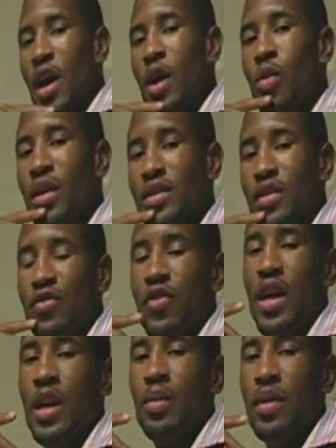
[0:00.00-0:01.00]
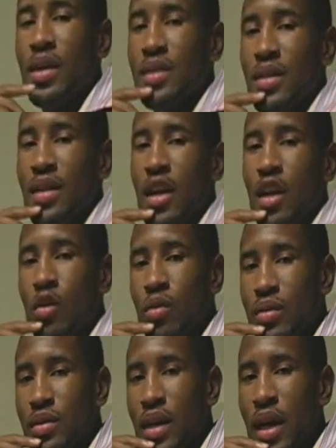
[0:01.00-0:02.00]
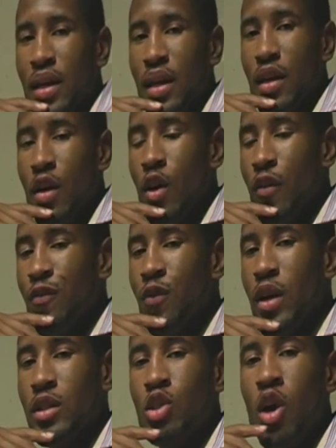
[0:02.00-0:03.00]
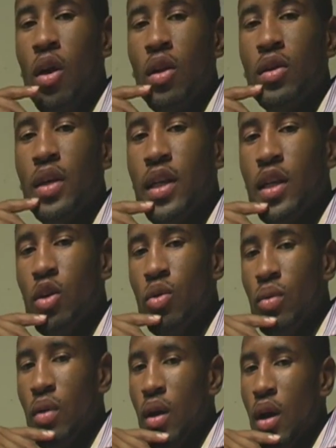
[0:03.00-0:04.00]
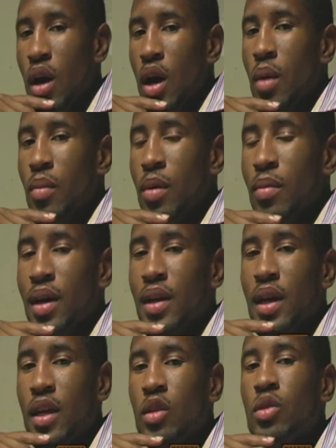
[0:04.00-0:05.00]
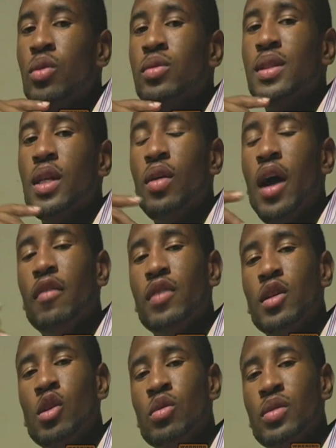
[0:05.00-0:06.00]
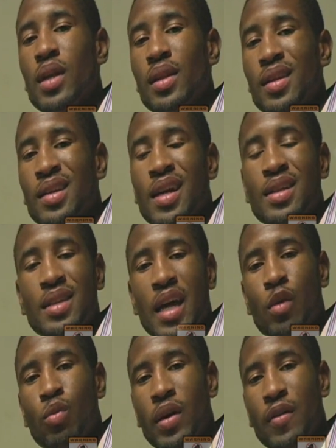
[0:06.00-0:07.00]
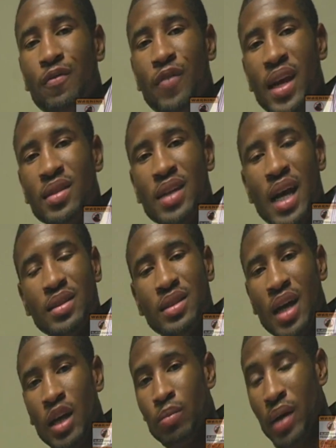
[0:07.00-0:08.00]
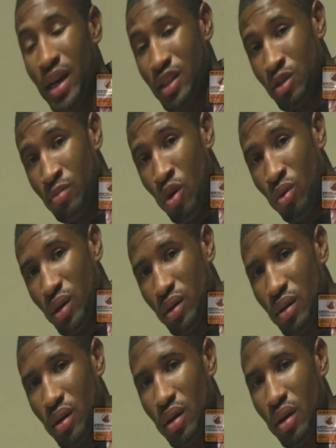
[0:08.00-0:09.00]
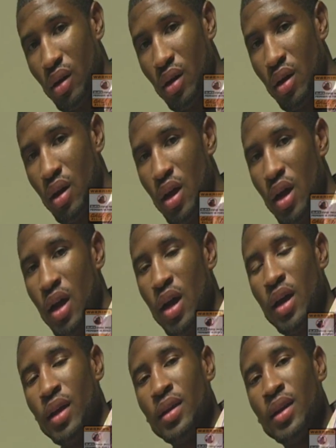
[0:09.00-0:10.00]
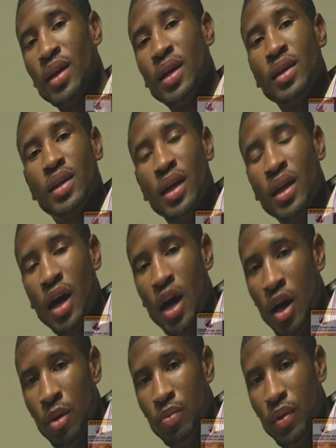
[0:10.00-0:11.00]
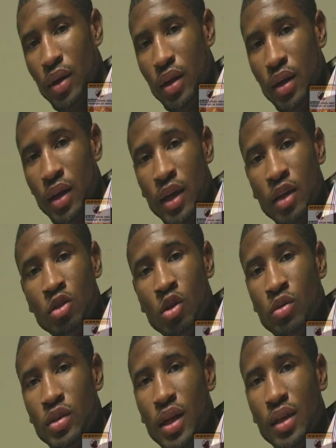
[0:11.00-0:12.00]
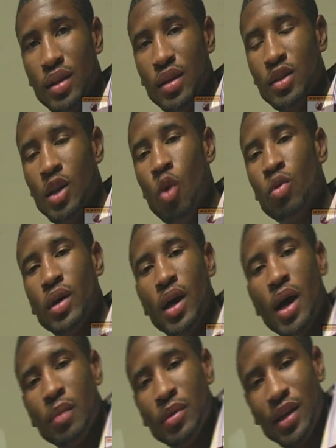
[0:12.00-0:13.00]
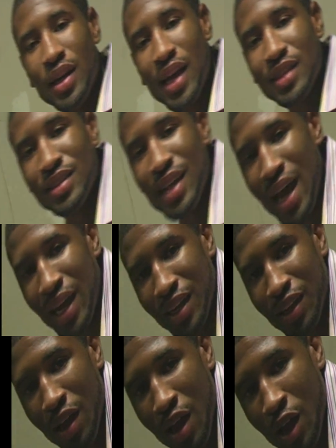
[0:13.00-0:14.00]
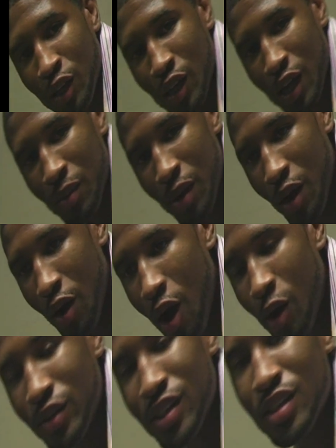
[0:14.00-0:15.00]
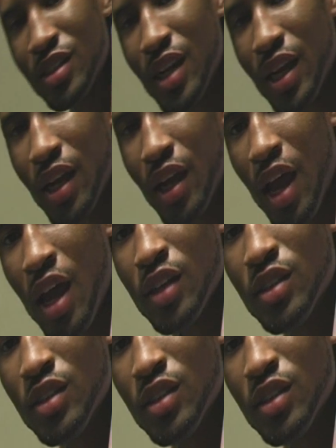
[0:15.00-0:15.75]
It wasn't funny because the nigga was like, nigga, a foot taller than you. But my nigga, you still have to do something. That's like when Face got socked by the smoker. Nigga, get up, nigga, and do something. Don't come the next day talking about, oh, this nigga